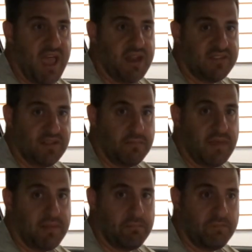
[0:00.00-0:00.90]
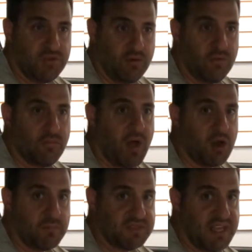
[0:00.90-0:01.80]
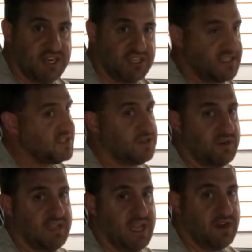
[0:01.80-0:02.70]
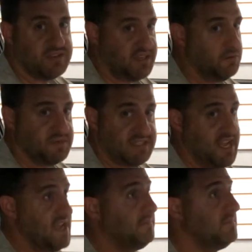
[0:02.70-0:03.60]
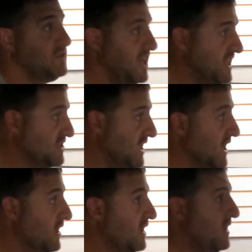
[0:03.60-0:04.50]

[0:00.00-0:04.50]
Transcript: at certain throttle percentages in certain gears, and it will say change gear.